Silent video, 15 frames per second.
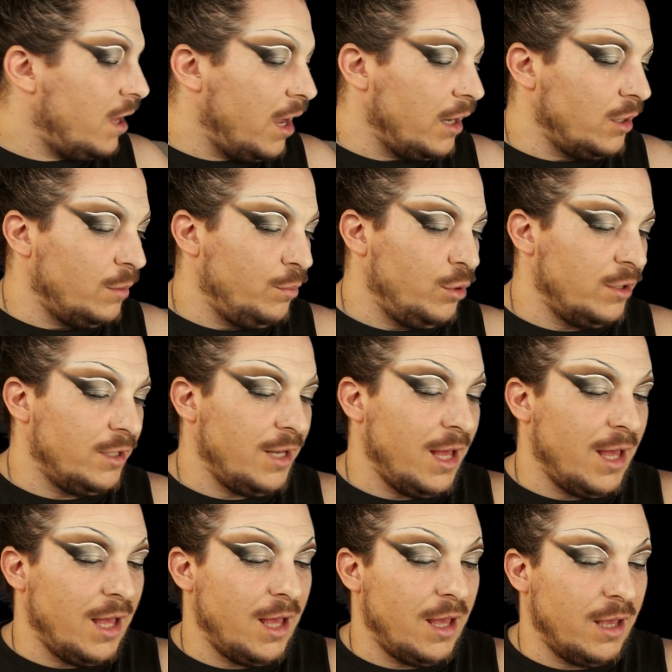I'm going to put it
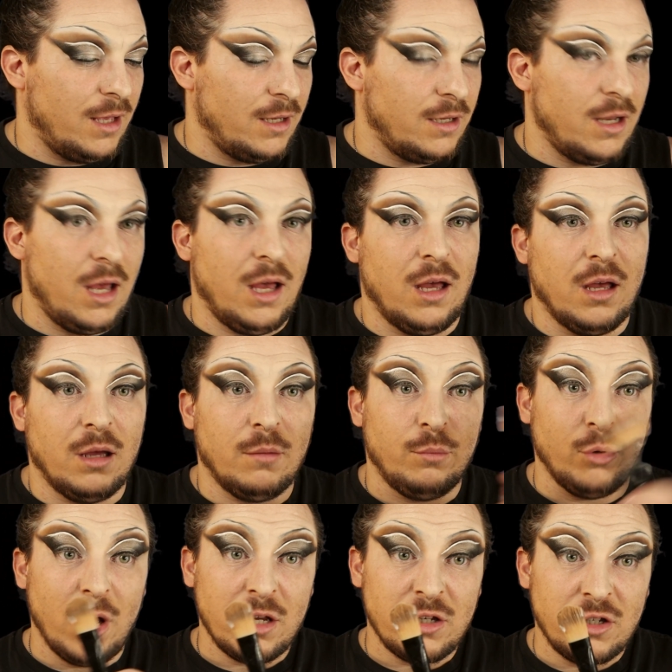on a
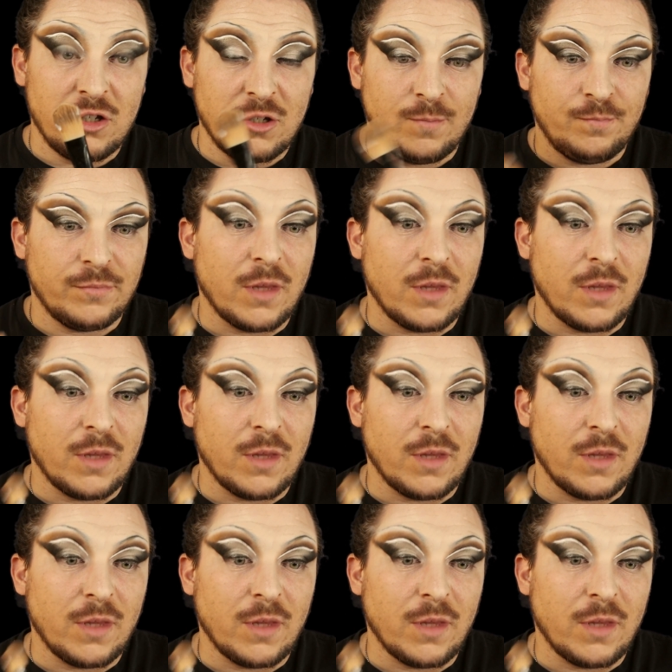brush.